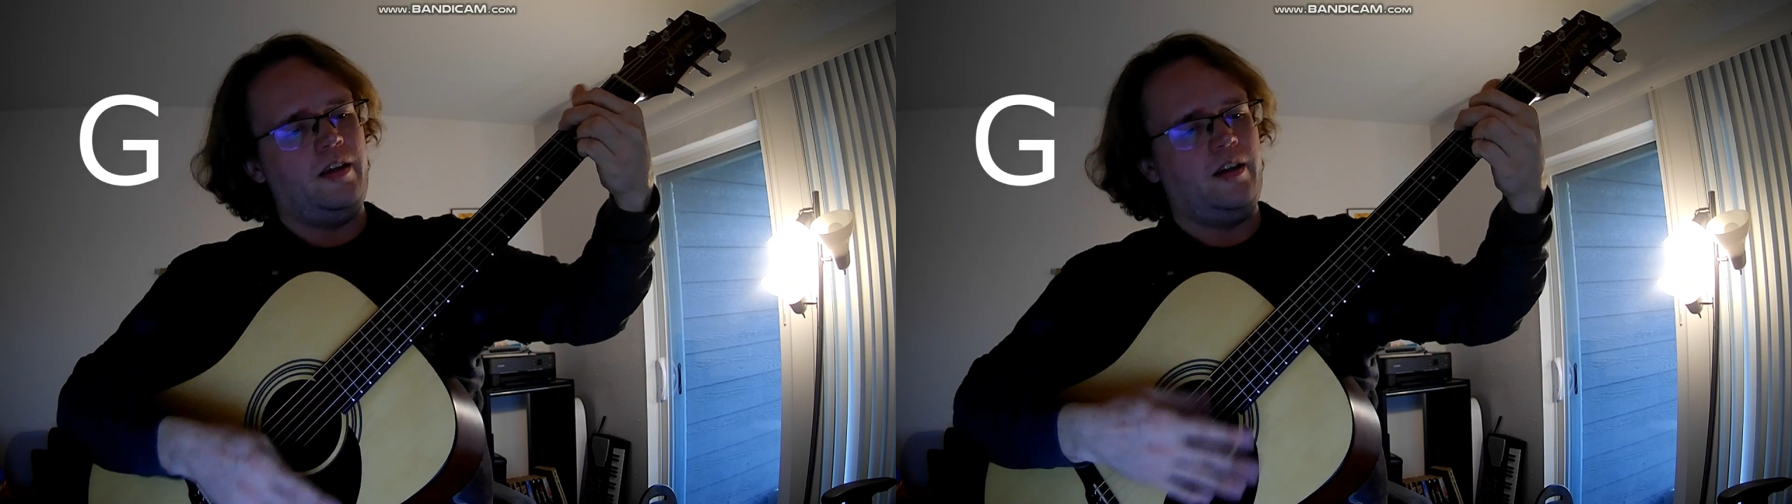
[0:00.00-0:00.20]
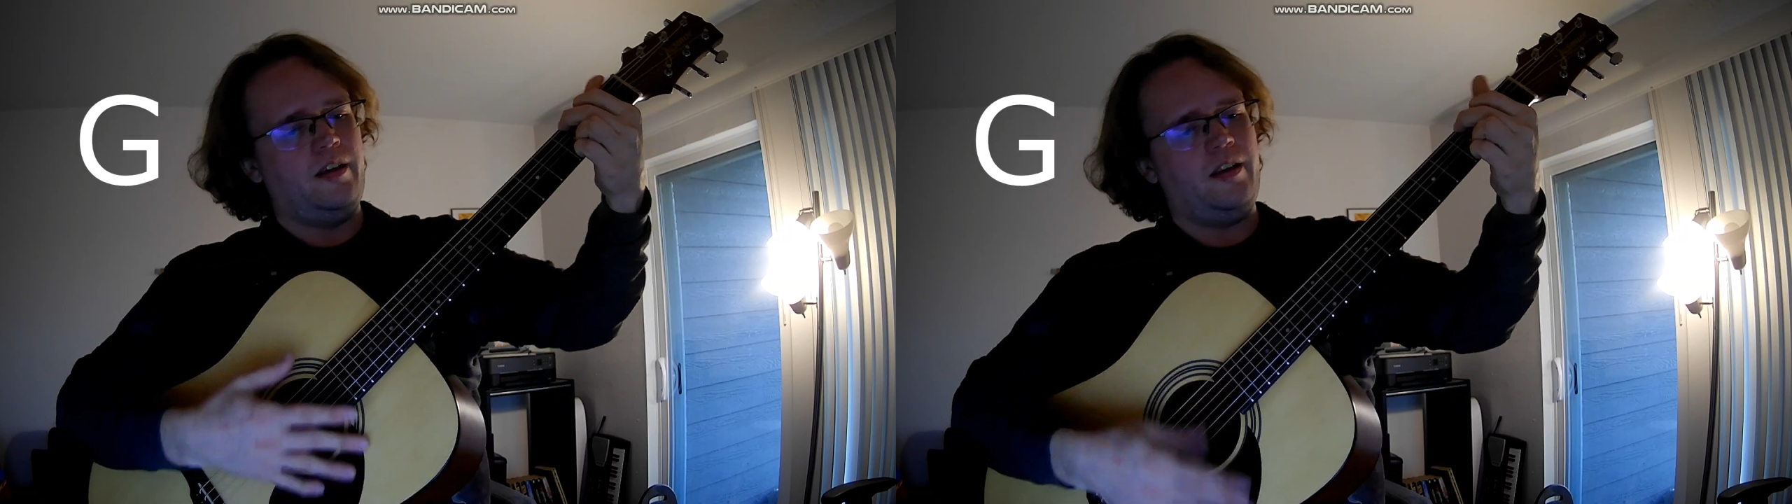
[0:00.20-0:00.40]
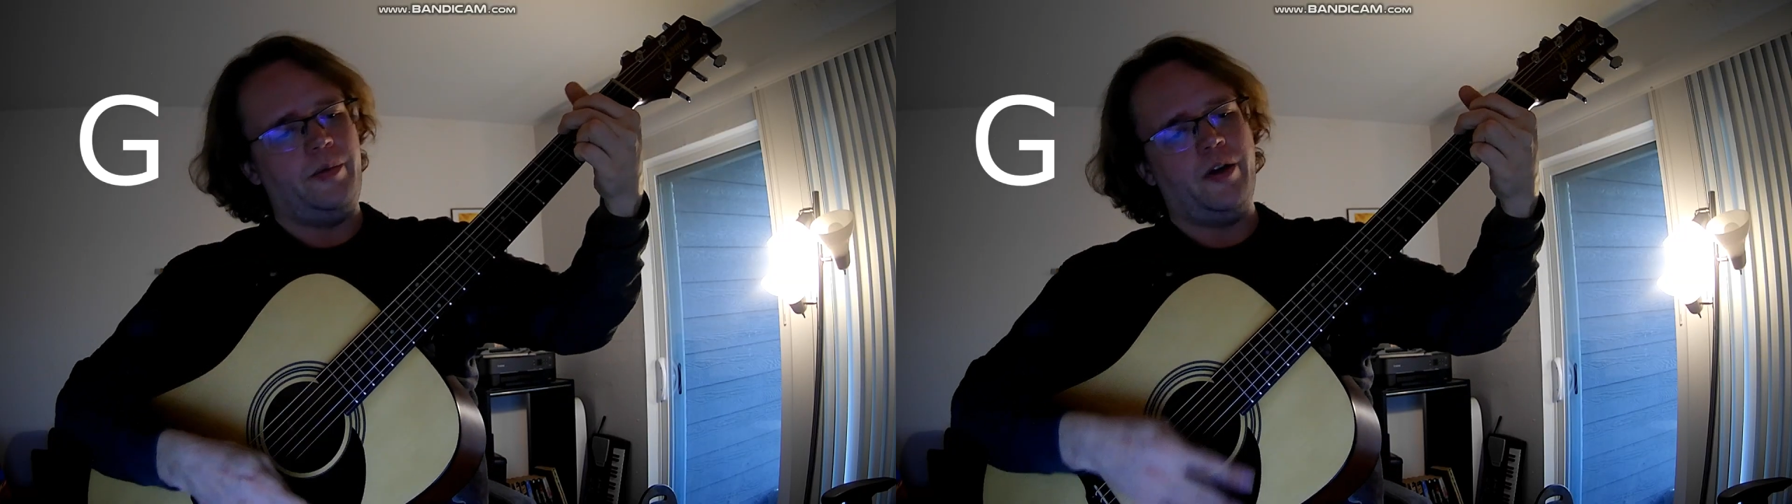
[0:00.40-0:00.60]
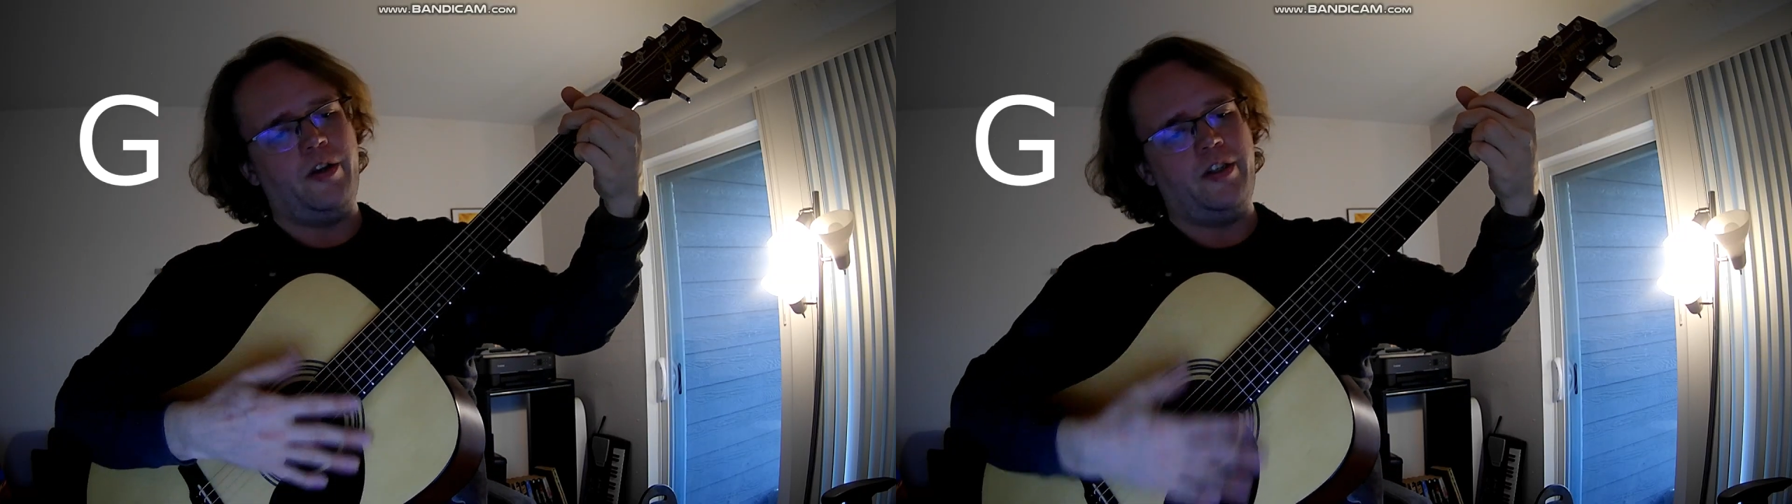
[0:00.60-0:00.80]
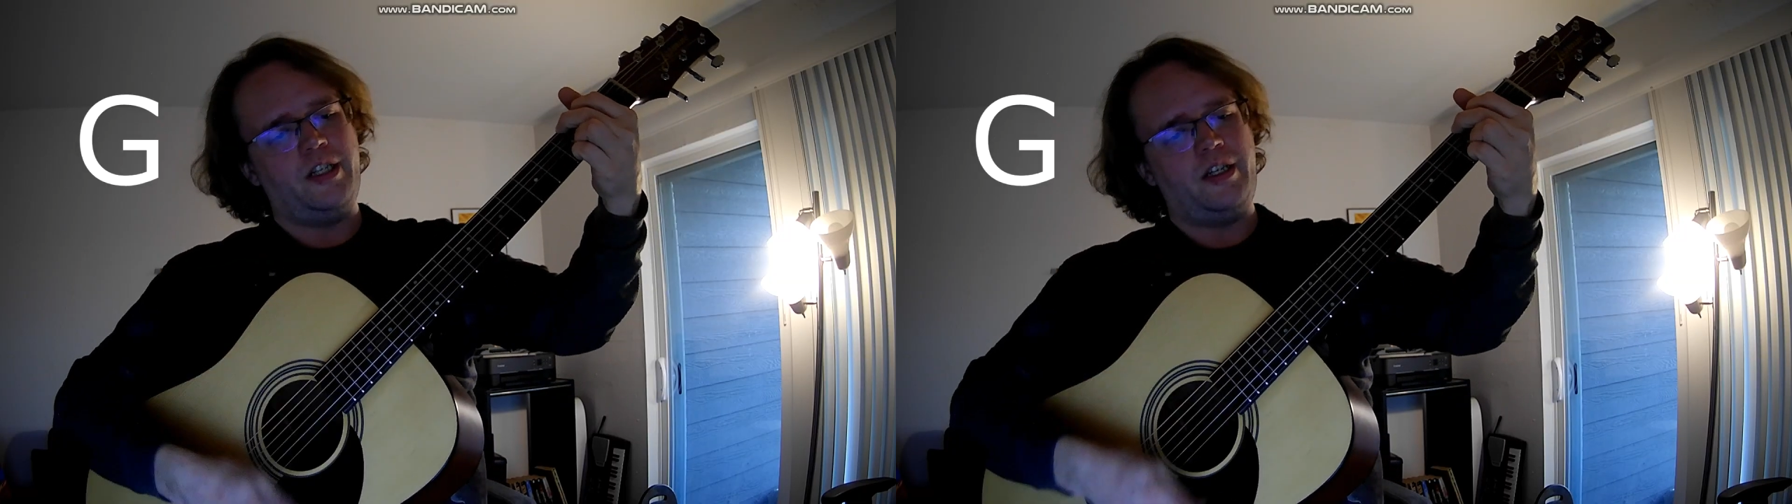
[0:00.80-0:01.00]
Then we go to
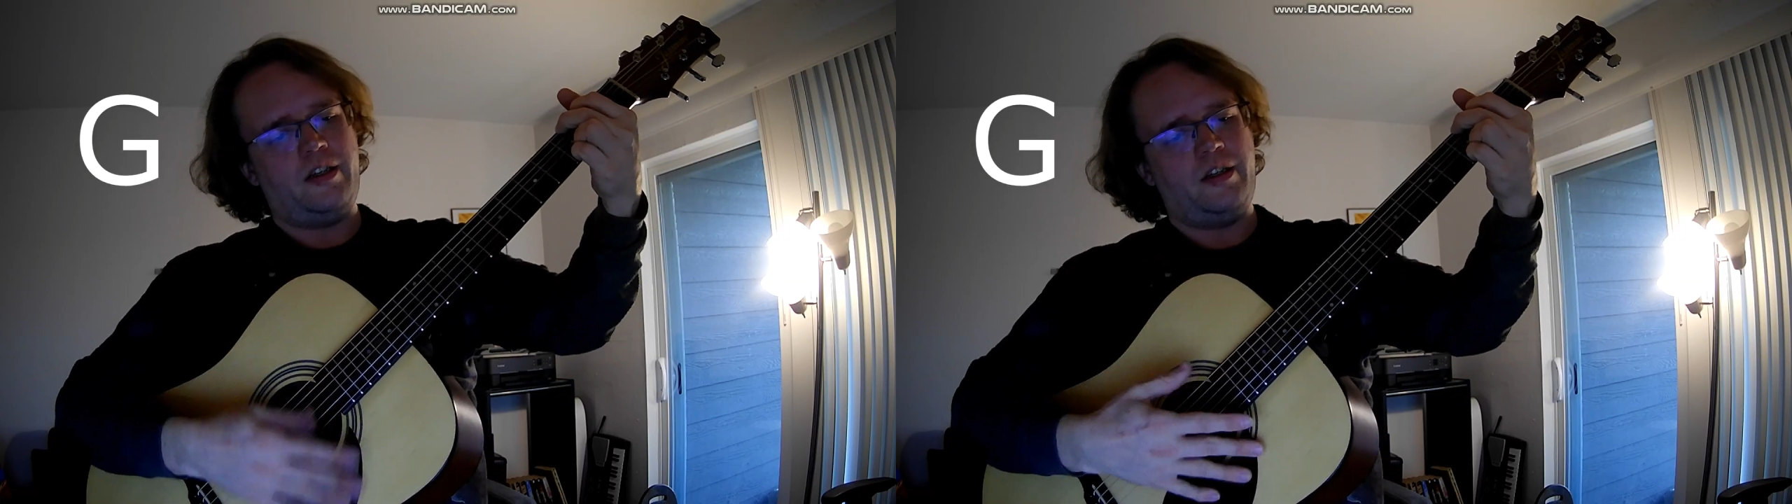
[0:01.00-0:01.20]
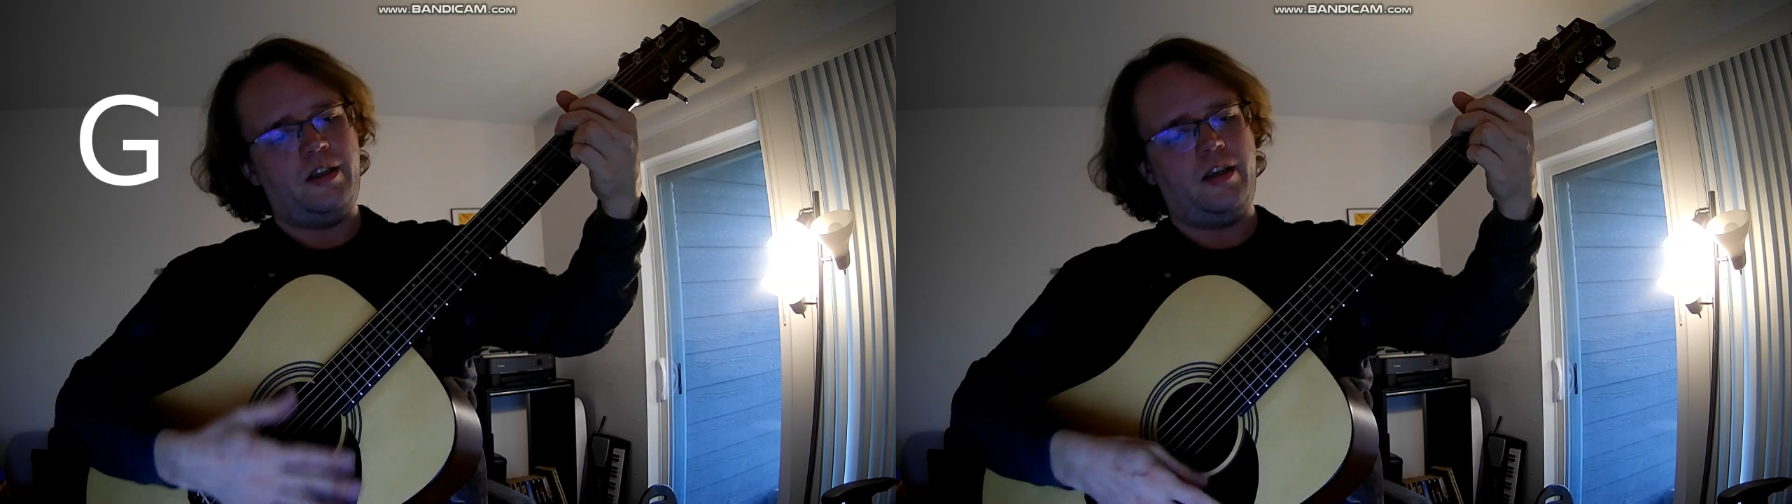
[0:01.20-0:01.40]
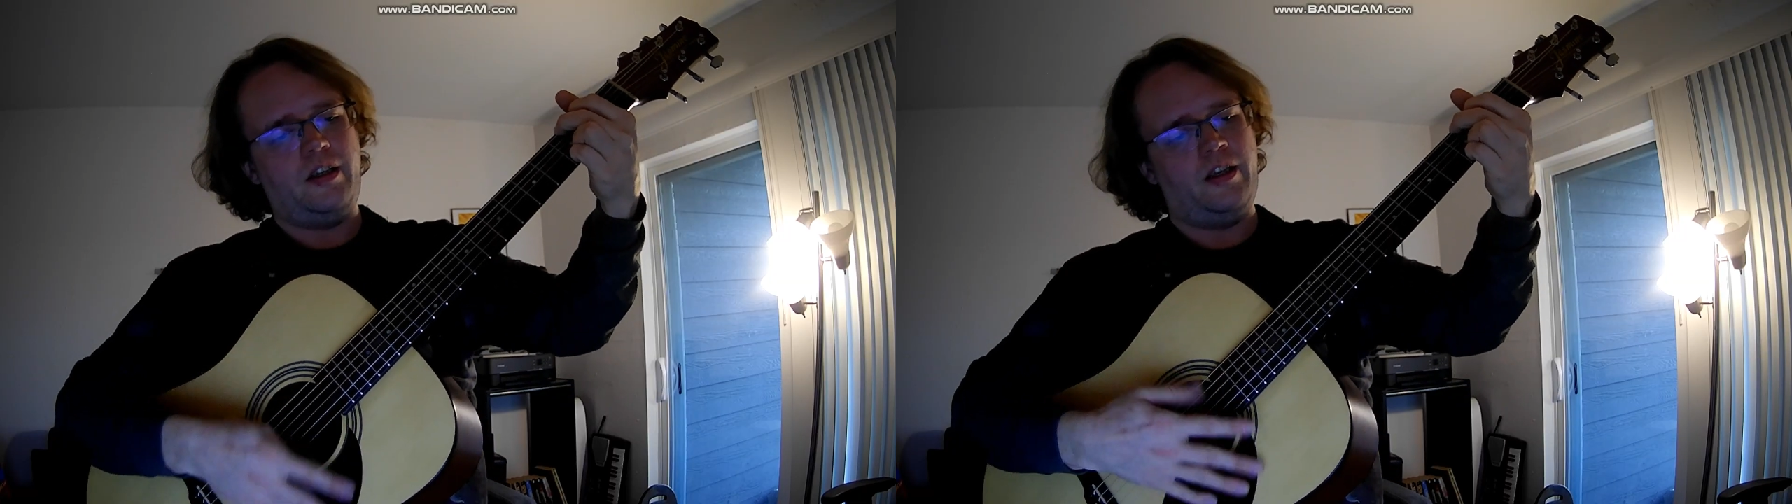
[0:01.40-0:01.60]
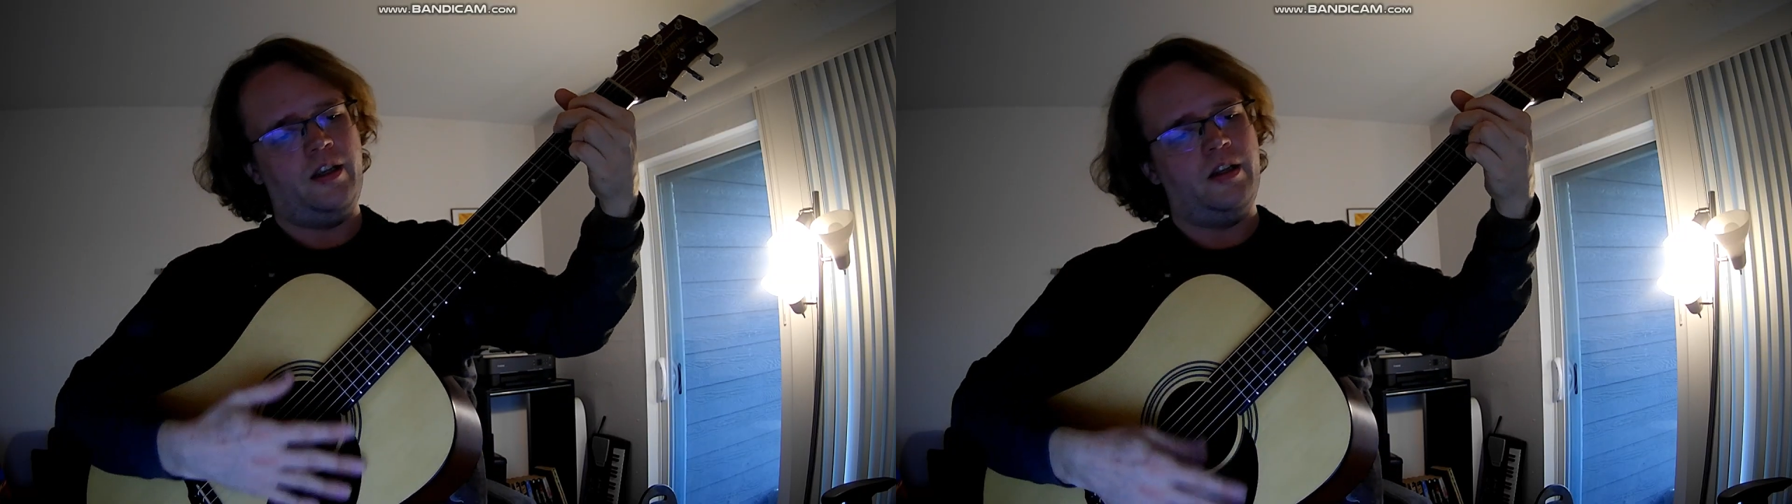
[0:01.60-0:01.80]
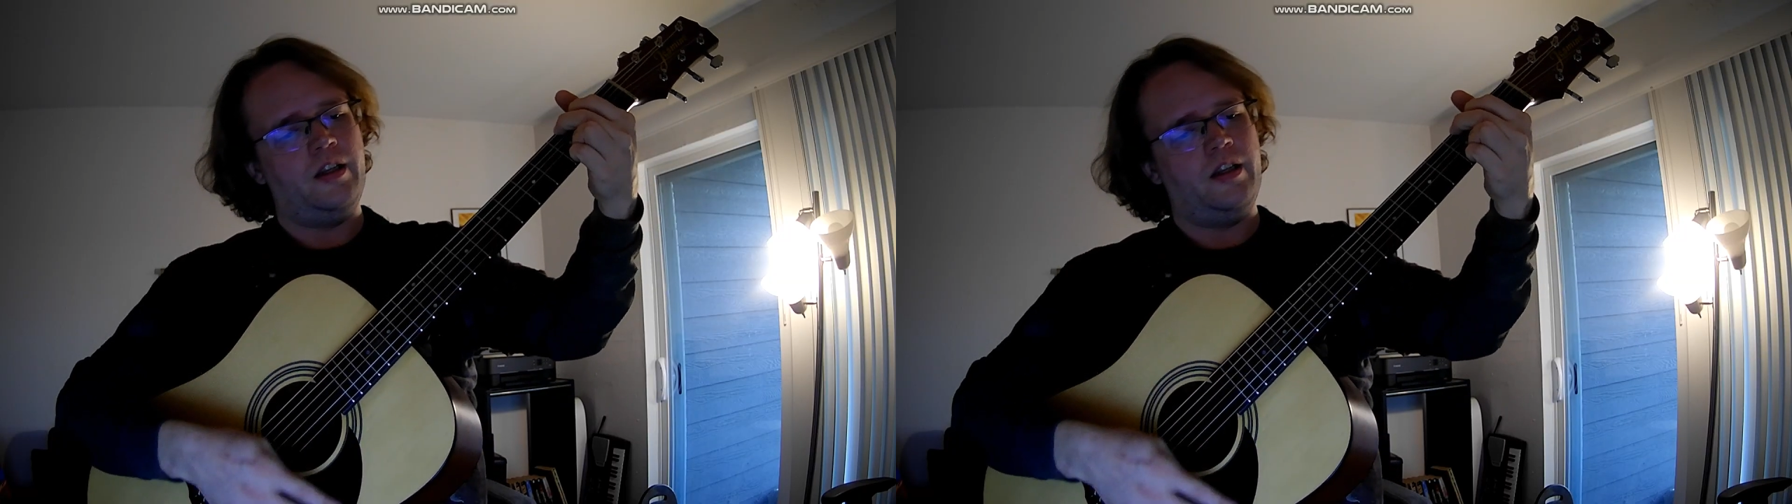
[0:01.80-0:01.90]
D, in